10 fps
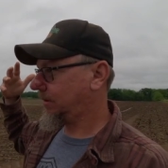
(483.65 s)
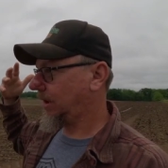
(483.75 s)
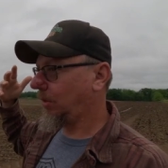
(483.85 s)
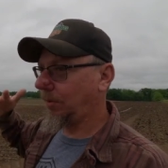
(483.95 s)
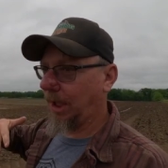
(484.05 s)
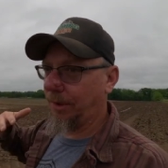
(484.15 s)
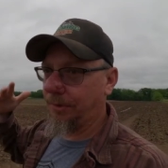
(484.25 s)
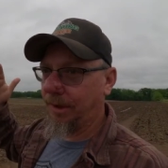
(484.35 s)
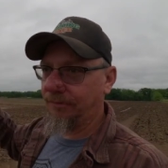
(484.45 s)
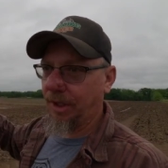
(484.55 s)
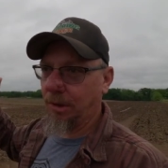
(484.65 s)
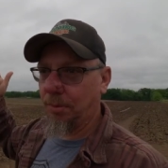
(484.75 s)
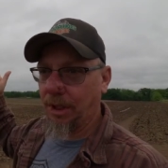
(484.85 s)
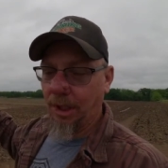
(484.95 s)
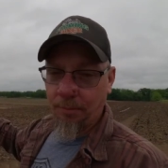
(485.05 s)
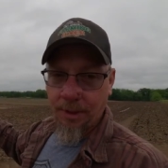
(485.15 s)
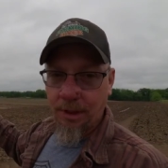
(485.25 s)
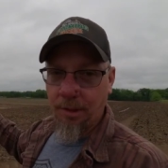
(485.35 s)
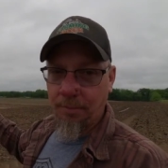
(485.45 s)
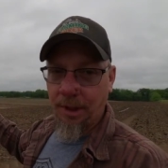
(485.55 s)
around and available to help me a
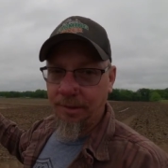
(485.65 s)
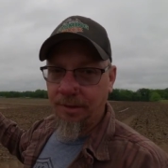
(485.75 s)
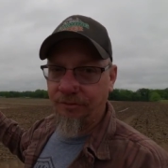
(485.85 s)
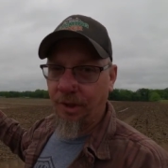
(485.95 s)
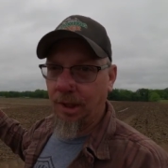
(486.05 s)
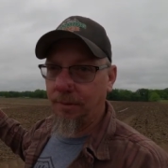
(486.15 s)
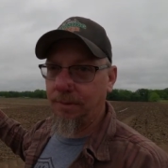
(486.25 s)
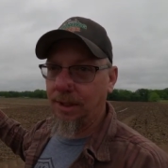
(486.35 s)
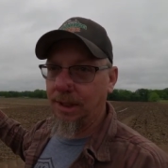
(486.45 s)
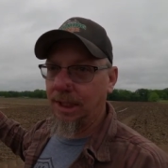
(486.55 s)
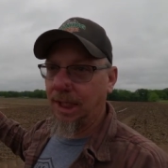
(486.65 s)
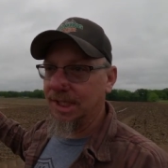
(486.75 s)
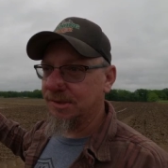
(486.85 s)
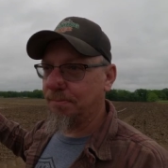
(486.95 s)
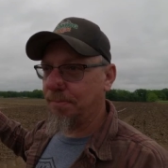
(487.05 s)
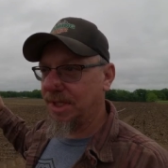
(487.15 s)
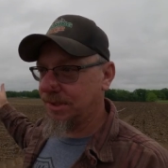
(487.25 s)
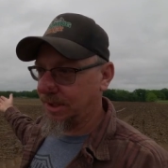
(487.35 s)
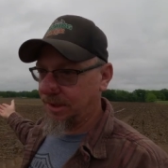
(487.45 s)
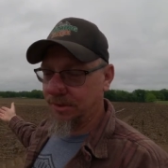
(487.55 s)
little bit on the farm is
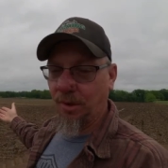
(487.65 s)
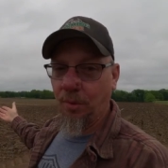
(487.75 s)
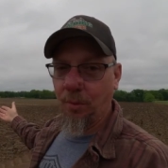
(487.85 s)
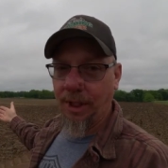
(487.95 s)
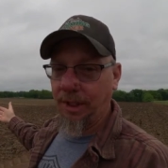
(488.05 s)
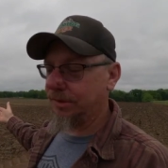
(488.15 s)
busy this whole week.